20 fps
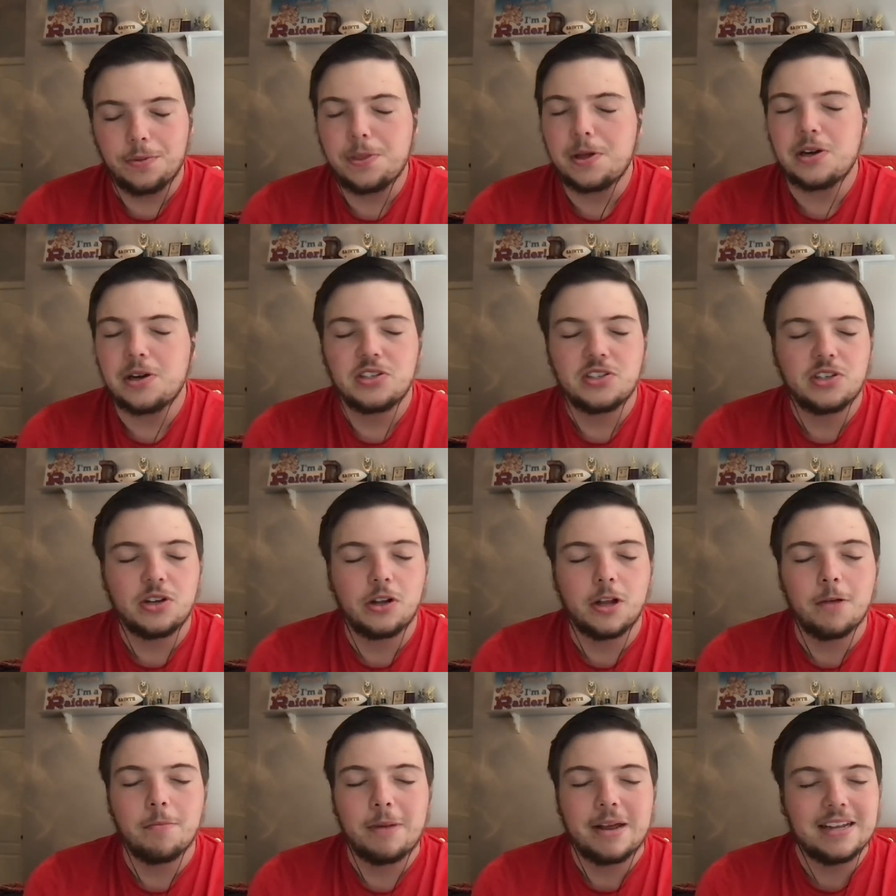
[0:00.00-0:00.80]
They're
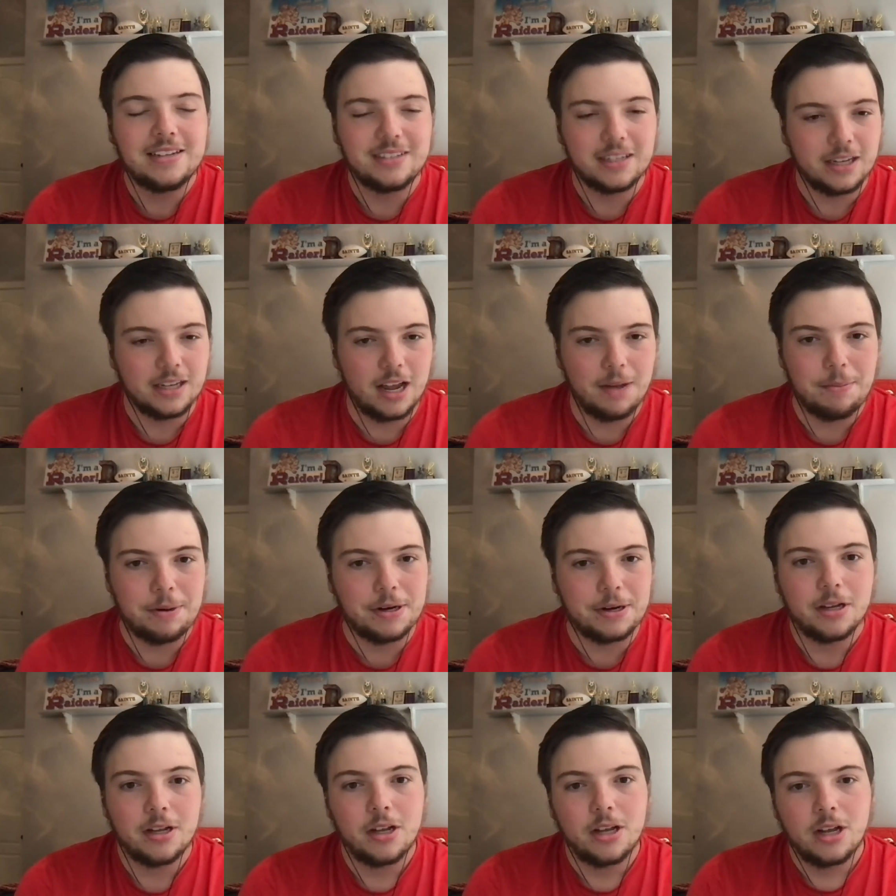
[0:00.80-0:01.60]
still amazing. I
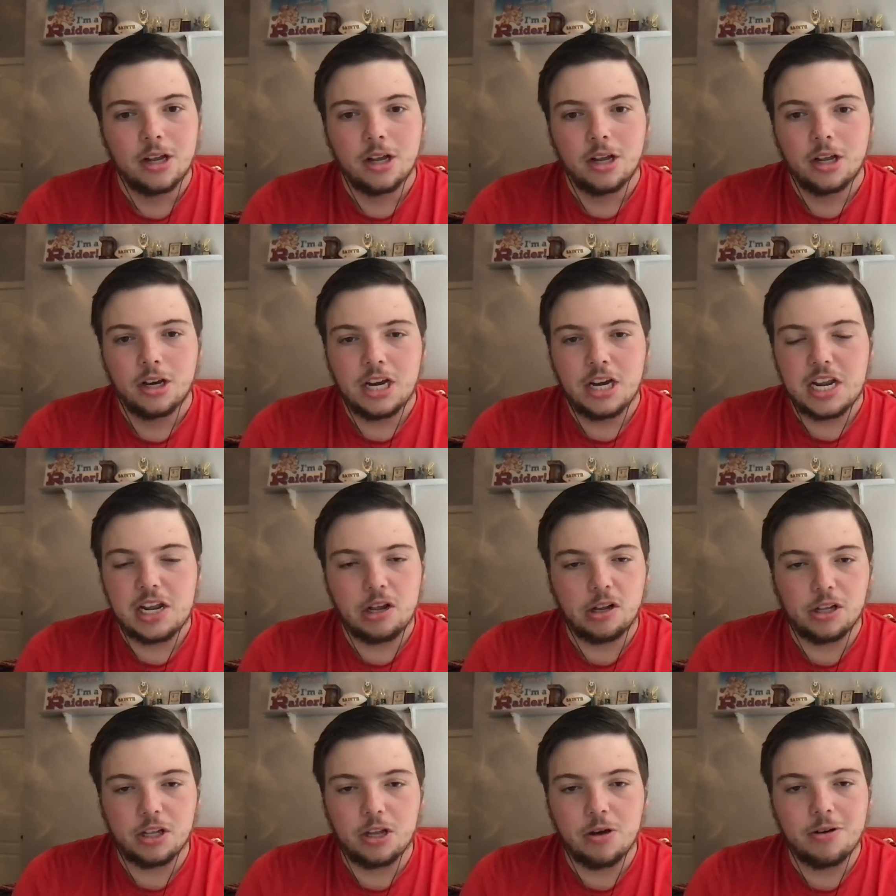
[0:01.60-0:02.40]
mean,
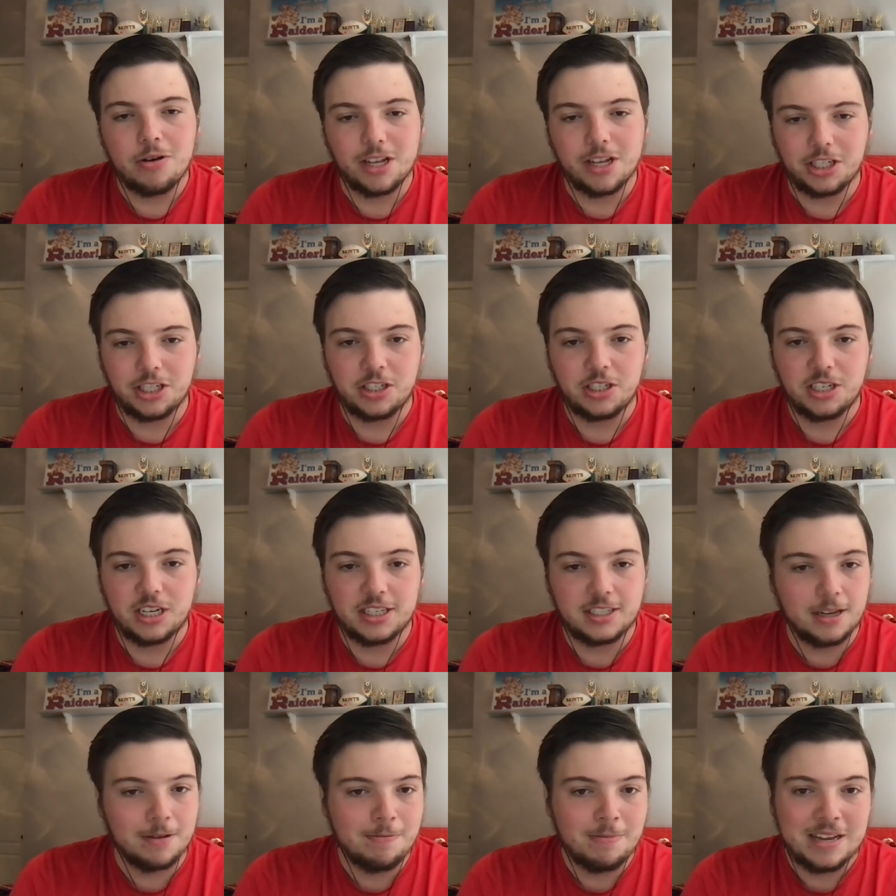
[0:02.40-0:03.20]
Nikola Jokic,
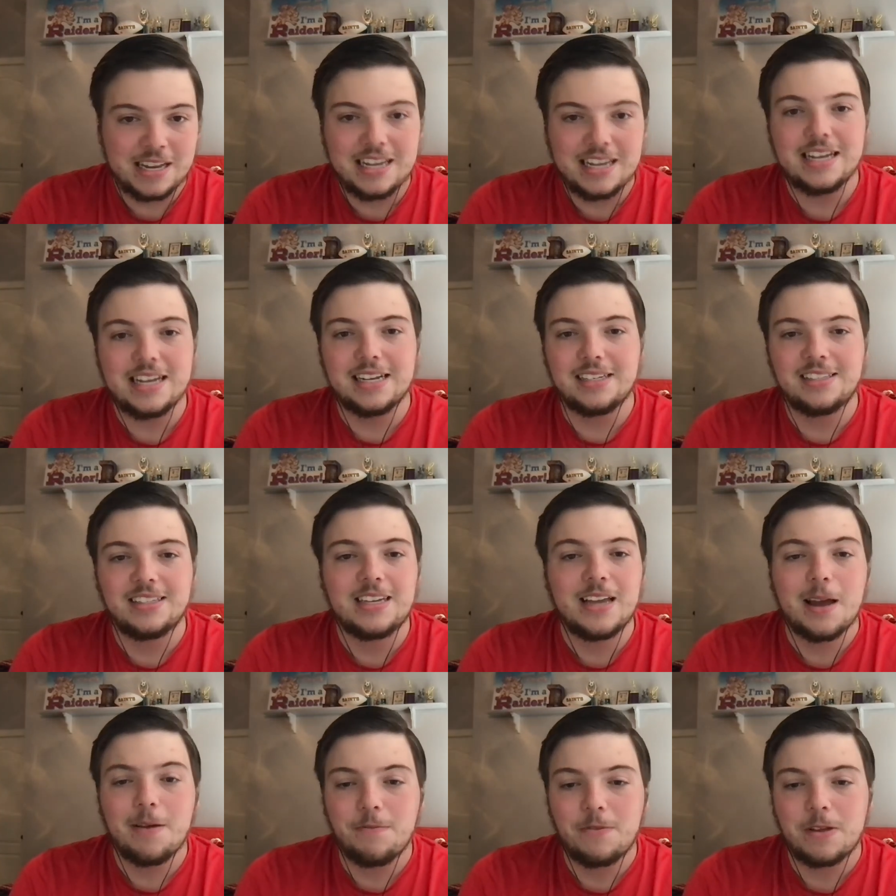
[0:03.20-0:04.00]
to me, is the
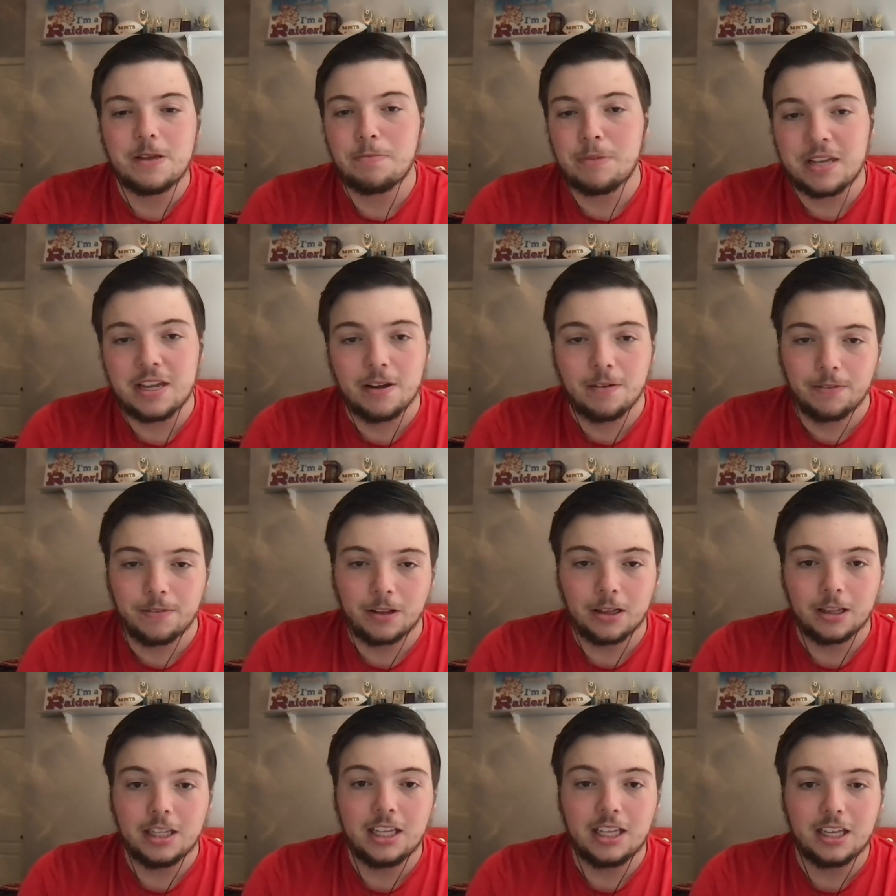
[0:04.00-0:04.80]
MVP of the
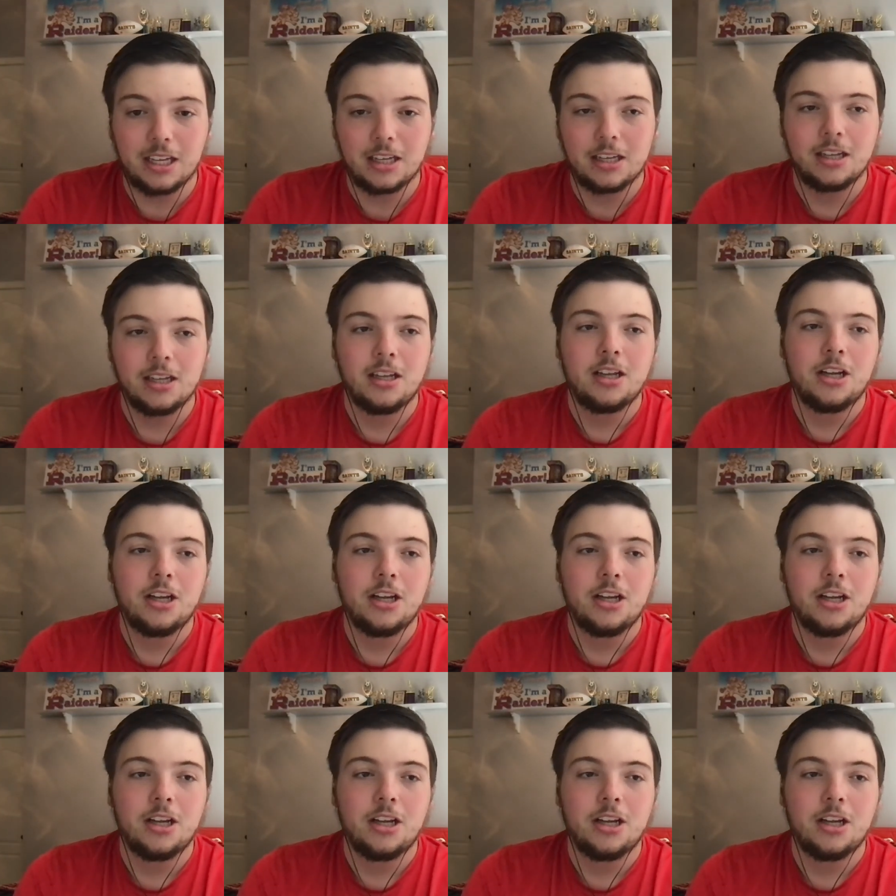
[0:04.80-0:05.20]
league.